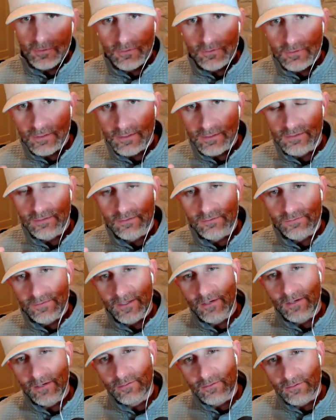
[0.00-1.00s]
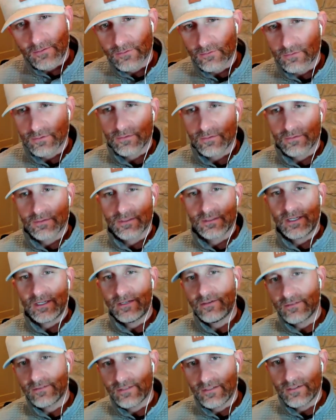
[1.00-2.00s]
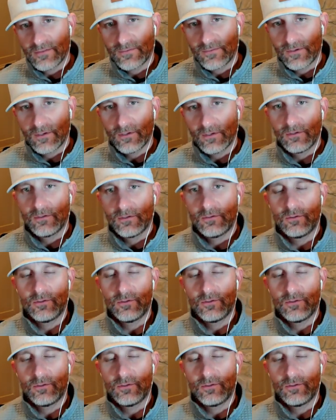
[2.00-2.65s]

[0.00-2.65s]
like certain founders or certain designers that you follow,